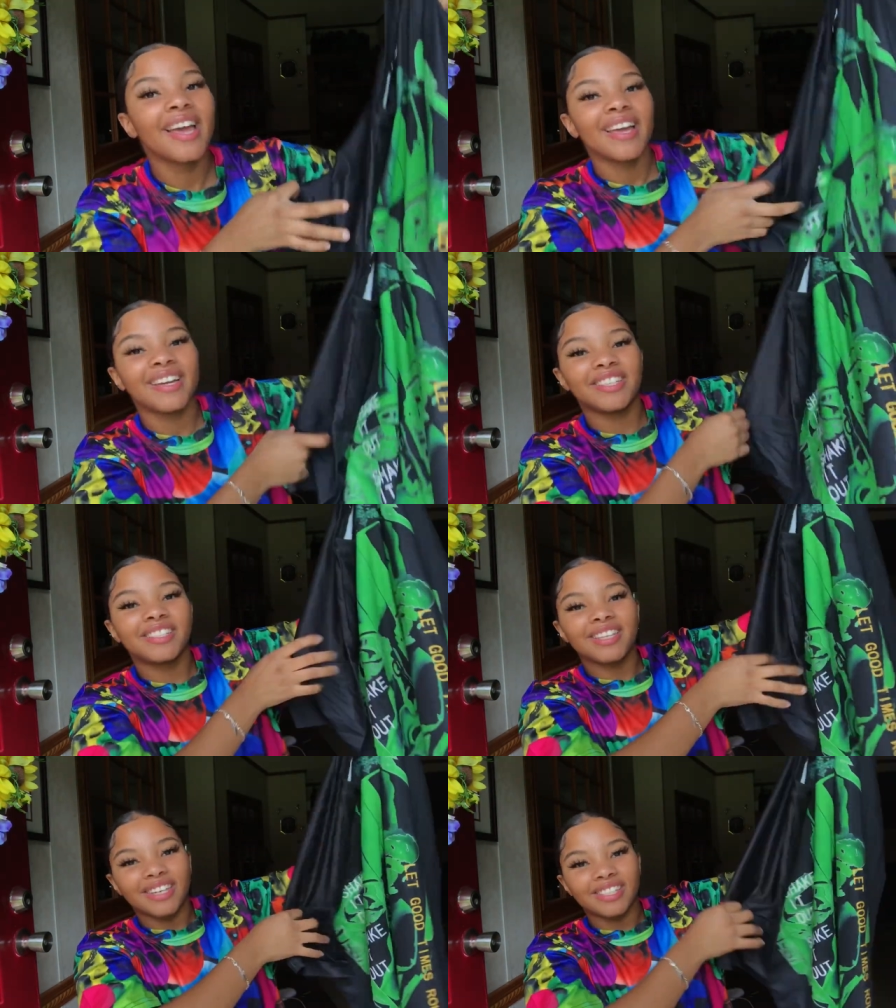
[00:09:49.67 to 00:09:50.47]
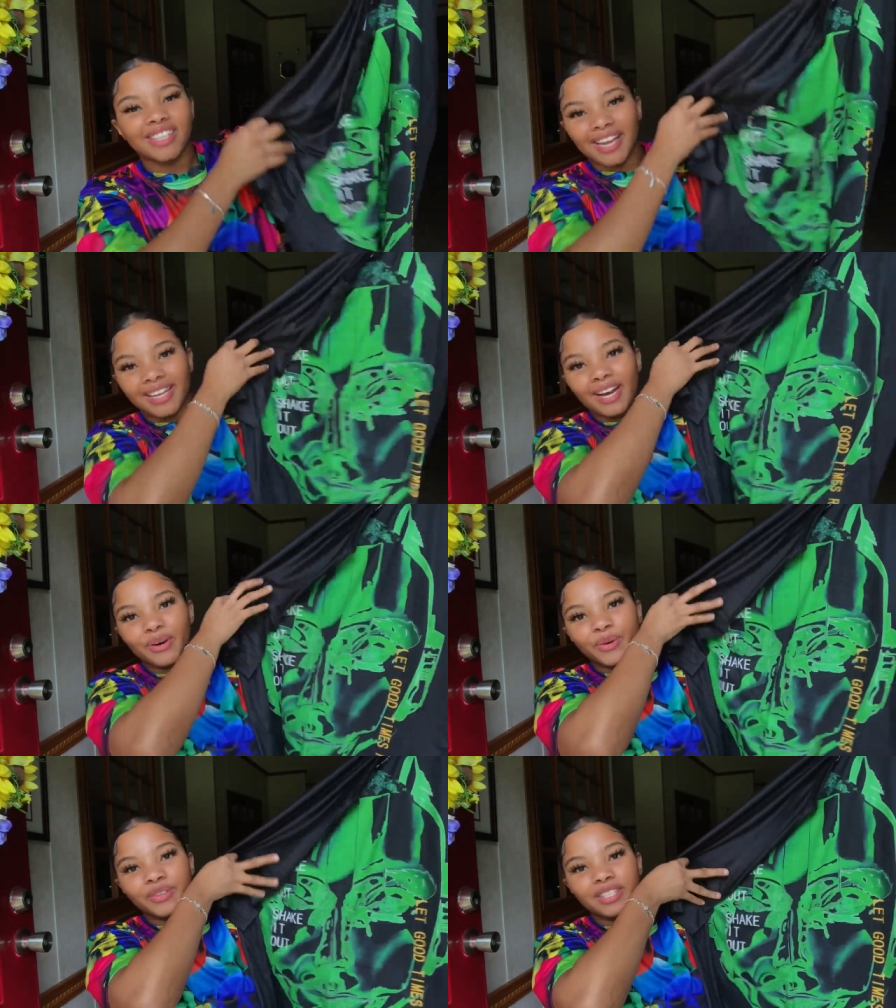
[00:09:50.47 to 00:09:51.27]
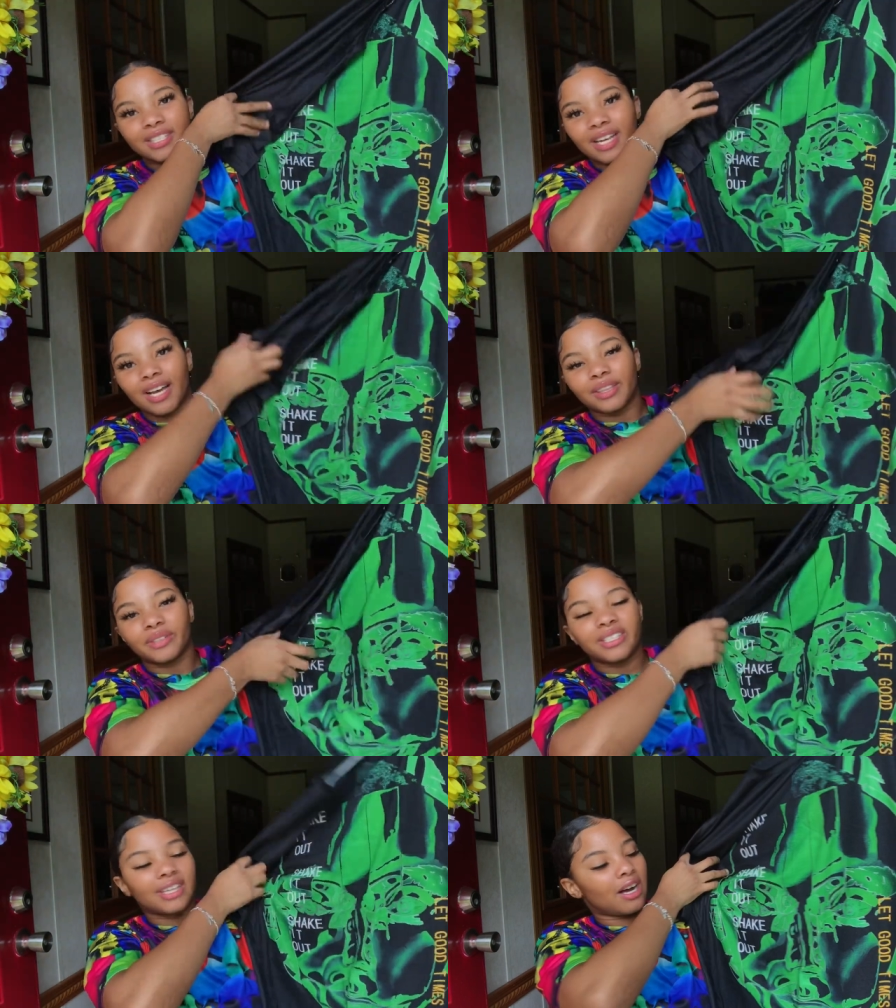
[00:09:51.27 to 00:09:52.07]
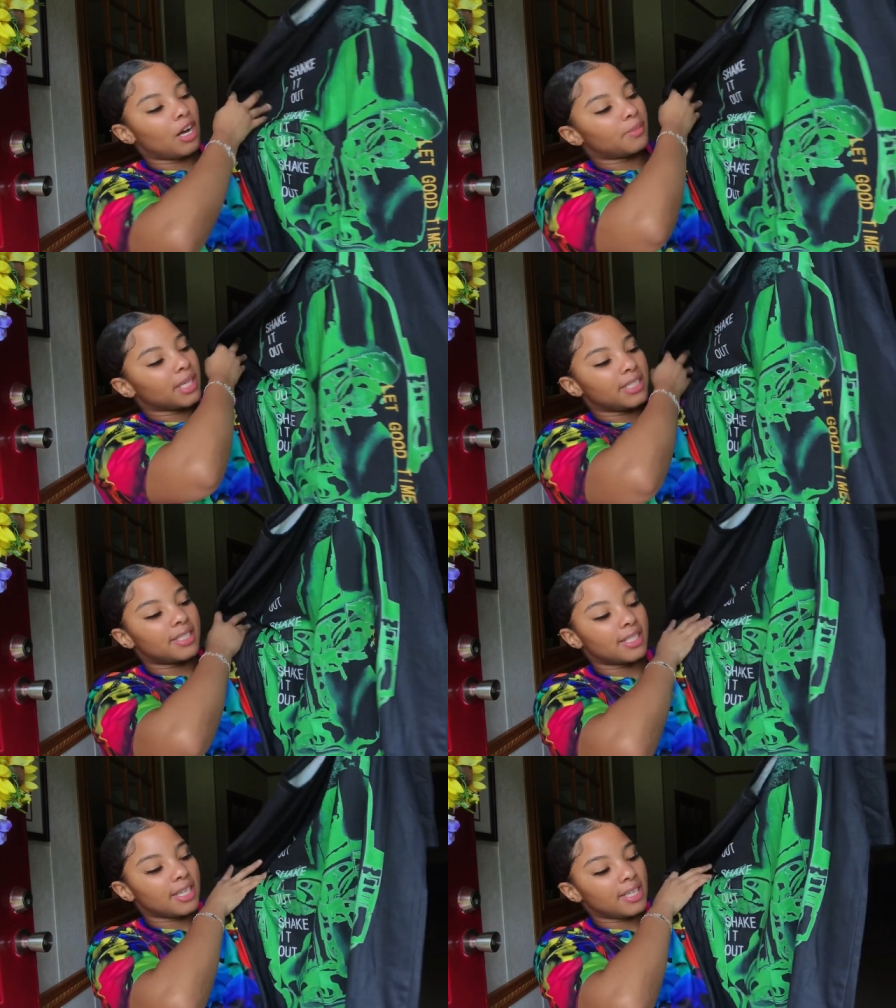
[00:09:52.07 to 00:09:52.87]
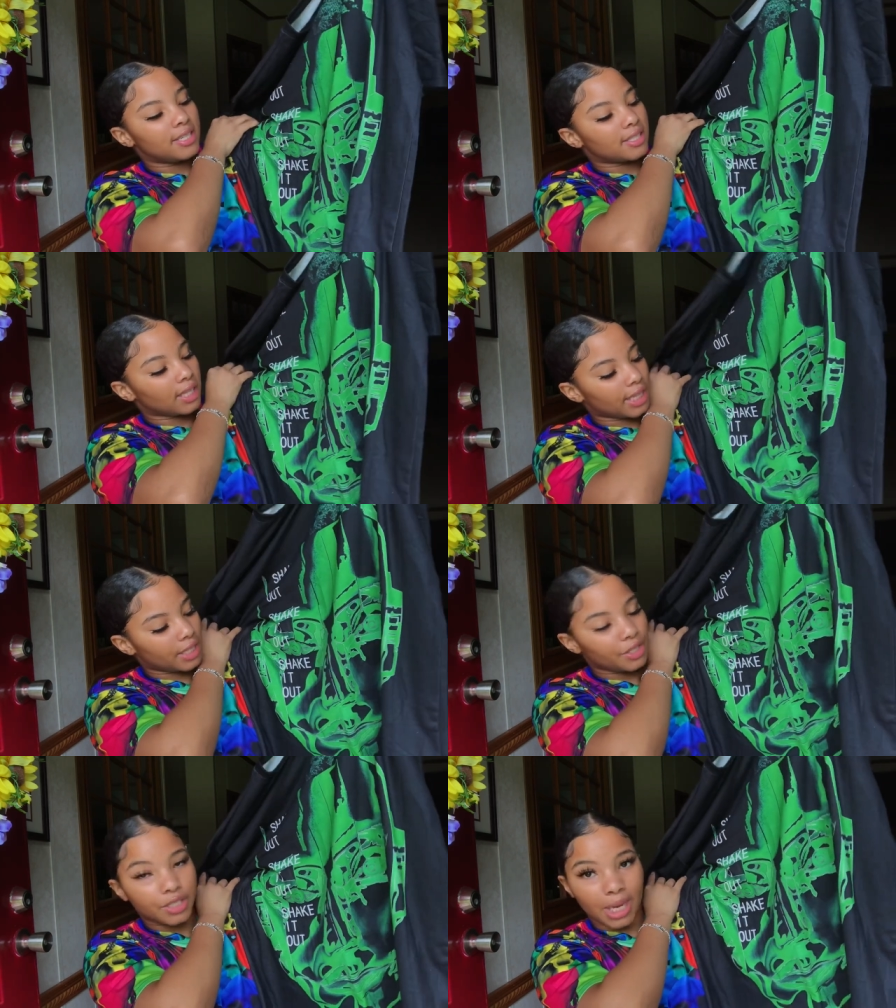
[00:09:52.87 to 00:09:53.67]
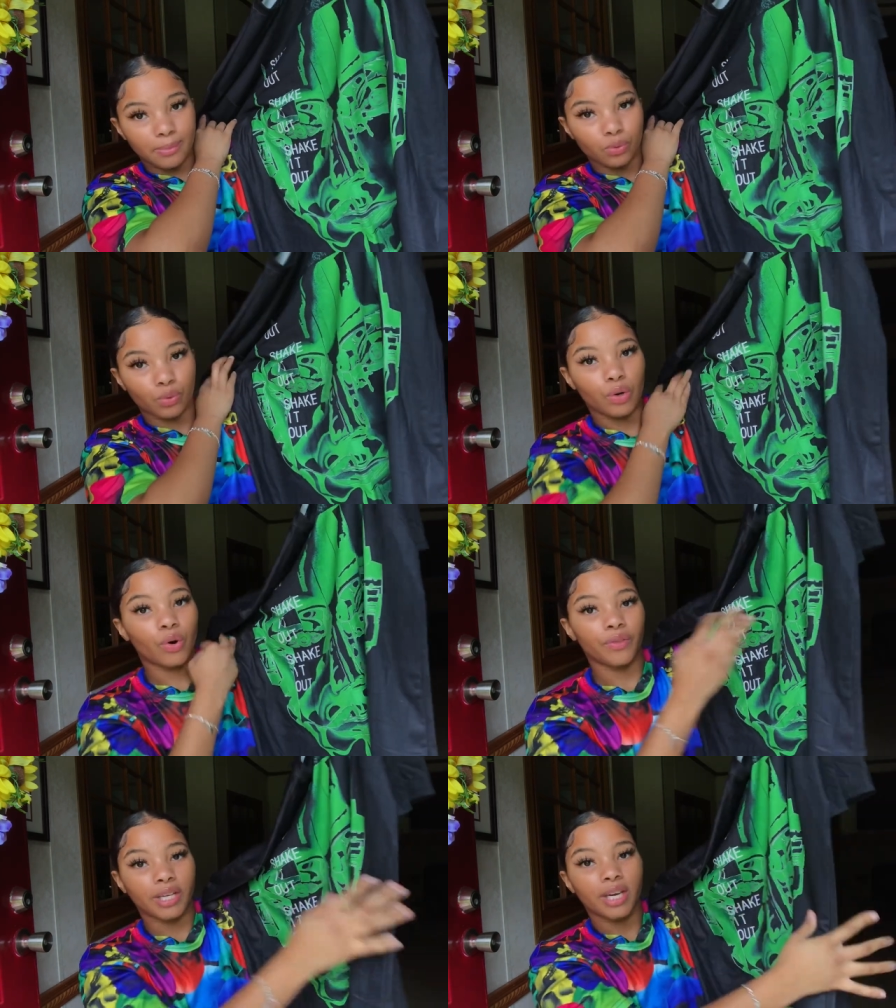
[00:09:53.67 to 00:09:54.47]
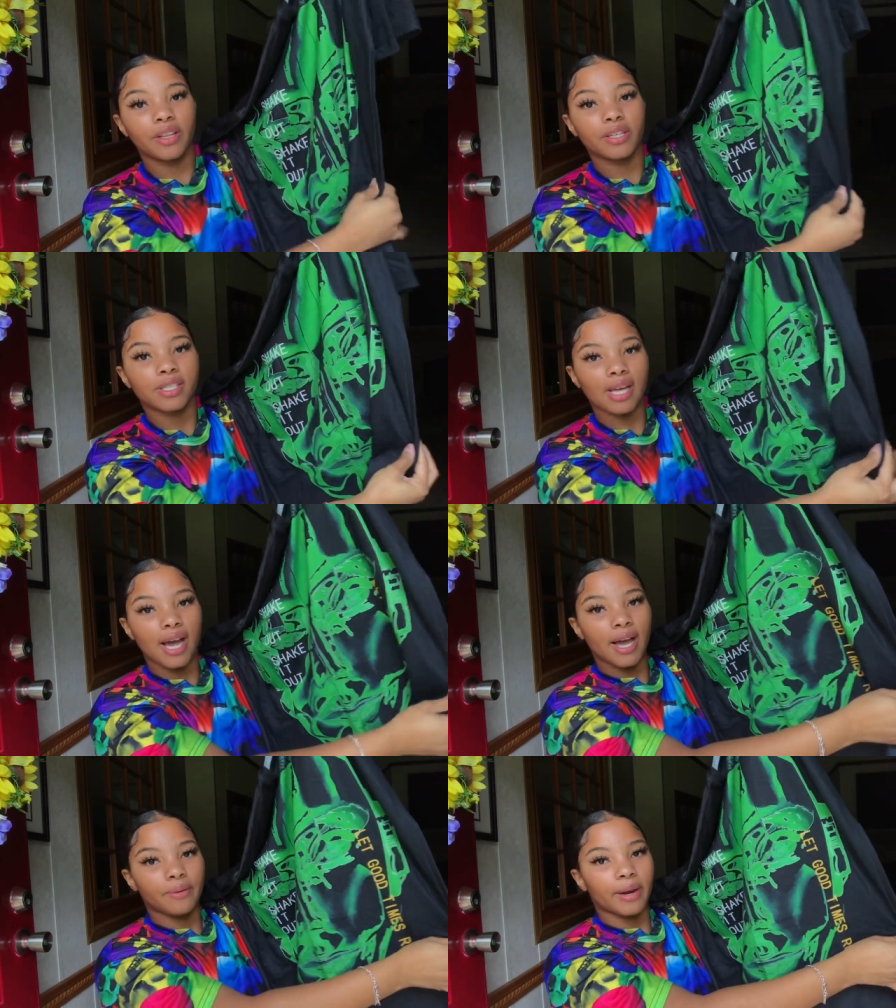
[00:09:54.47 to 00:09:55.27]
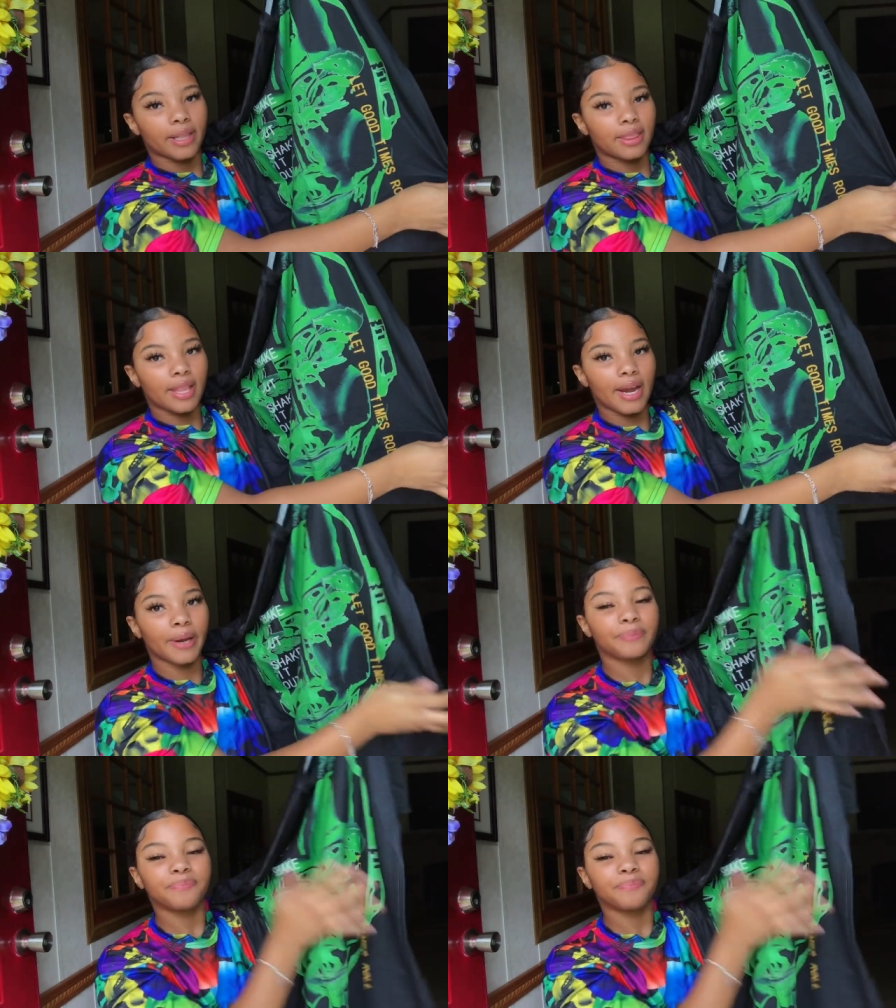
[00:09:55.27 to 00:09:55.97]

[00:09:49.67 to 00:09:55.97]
It just says, shake it out on this side three times and says, let the good times roll on the other side right there